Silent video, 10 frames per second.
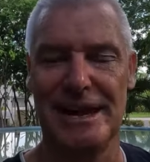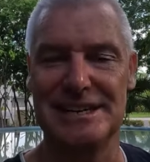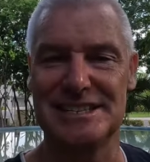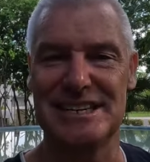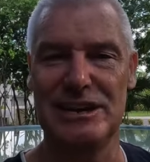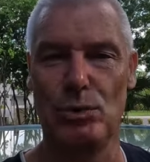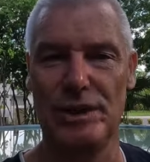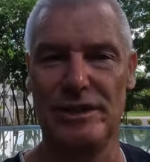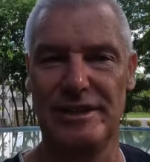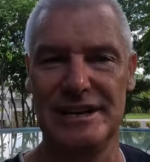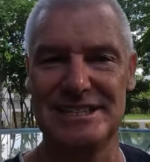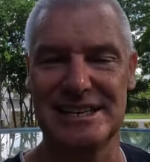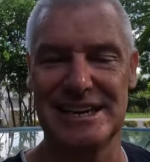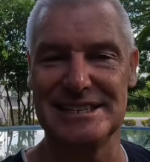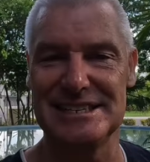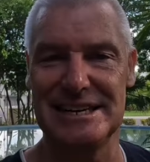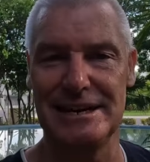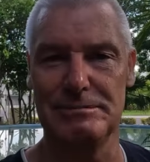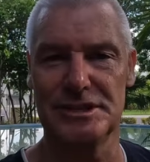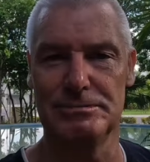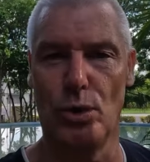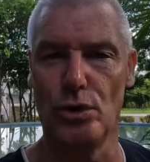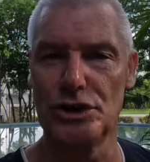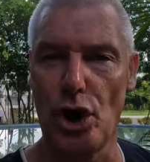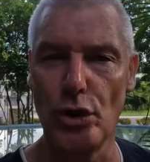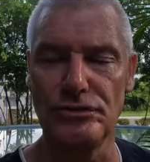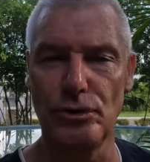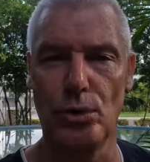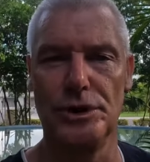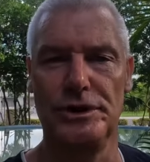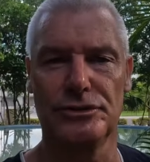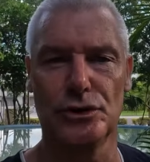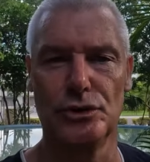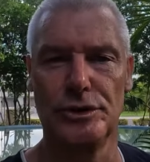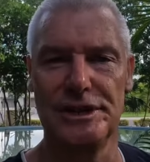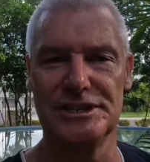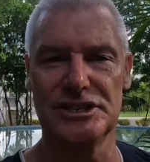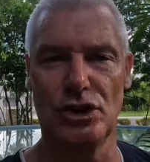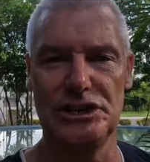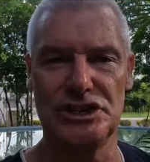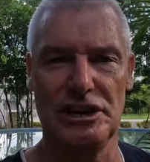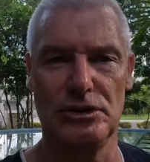and see whether they can set up some more go forward through the inside